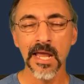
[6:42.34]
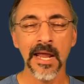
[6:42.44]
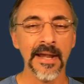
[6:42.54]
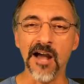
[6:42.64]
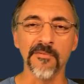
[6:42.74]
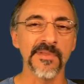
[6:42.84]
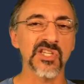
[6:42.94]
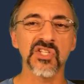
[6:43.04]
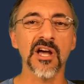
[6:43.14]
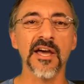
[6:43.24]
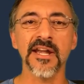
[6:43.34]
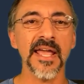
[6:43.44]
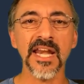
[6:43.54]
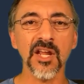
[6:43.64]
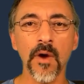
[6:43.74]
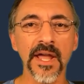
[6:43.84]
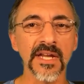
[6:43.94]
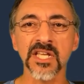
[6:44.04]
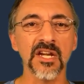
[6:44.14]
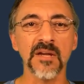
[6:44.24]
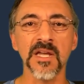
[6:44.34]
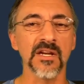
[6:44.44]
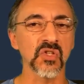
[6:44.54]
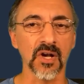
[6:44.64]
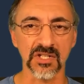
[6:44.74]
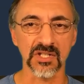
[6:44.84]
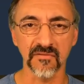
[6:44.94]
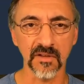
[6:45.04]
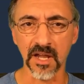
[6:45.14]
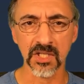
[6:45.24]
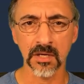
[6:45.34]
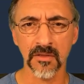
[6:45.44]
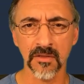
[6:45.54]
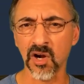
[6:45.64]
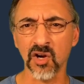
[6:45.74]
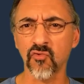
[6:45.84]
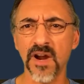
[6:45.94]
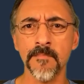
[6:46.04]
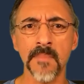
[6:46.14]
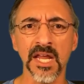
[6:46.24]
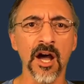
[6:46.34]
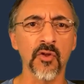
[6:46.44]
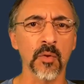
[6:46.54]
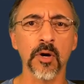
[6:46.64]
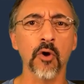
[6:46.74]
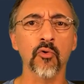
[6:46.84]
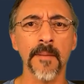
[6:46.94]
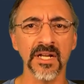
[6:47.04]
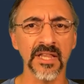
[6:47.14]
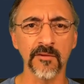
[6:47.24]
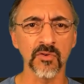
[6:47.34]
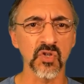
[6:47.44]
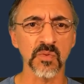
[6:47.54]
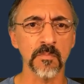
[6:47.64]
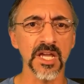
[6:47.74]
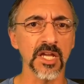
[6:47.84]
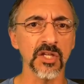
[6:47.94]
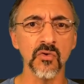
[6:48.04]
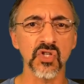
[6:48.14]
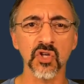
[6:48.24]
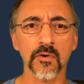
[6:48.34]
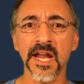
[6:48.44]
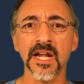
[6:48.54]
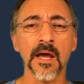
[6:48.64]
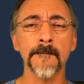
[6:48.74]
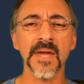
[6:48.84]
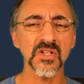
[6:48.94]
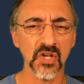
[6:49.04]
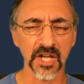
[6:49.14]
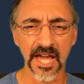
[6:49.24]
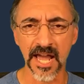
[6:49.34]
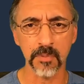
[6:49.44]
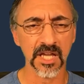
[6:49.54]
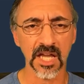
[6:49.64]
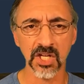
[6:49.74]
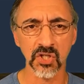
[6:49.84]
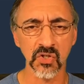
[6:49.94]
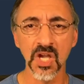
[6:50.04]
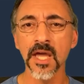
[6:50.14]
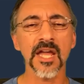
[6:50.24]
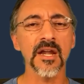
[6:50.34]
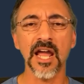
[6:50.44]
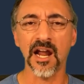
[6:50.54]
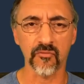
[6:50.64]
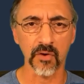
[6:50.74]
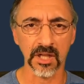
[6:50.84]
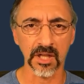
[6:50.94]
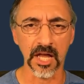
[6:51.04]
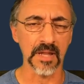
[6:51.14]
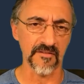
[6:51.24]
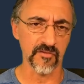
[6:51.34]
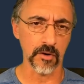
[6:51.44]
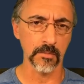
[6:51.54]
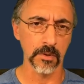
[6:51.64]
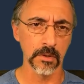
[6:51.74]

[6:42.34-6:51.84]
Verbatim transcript: Now, this is not in any way intended to be an exhaustive list. There are a great many other programming languages being used to create amazing applications in every cloud platform.